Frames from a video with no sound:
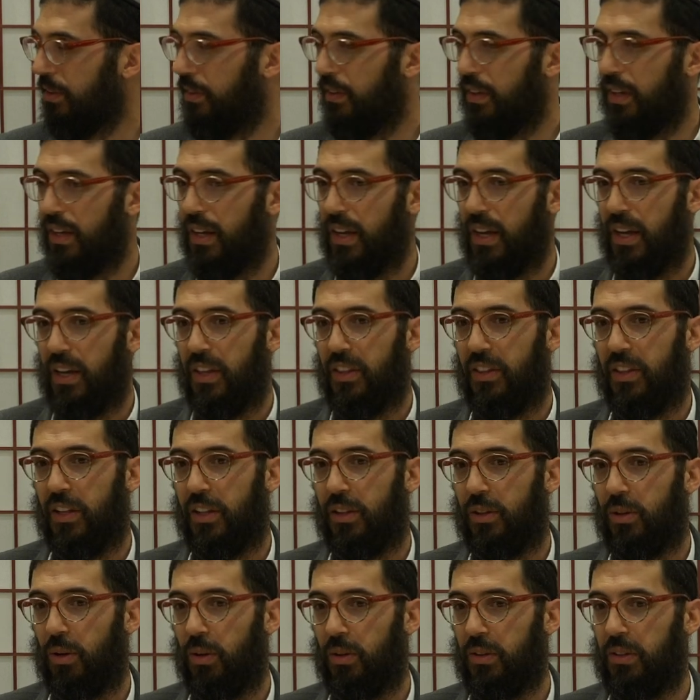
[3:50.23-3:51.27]

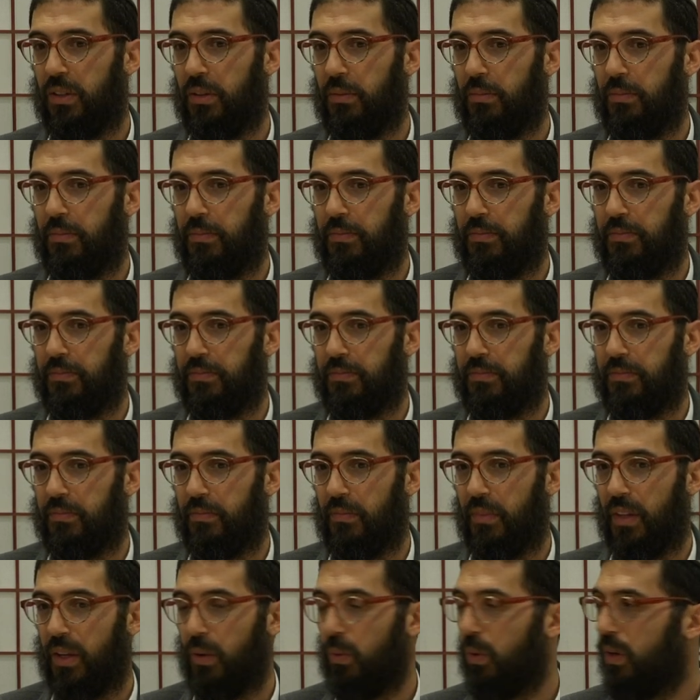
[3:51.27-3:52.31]
They told them
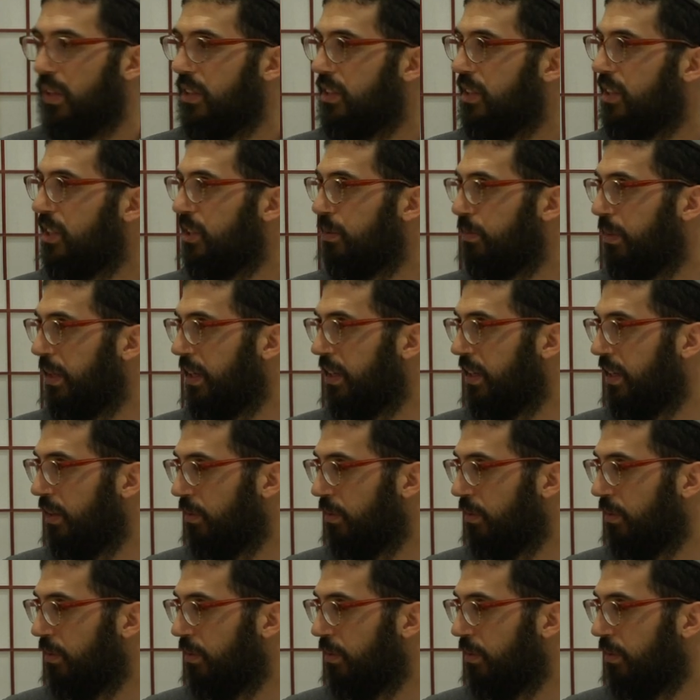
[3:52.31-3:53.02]
he wants to speak.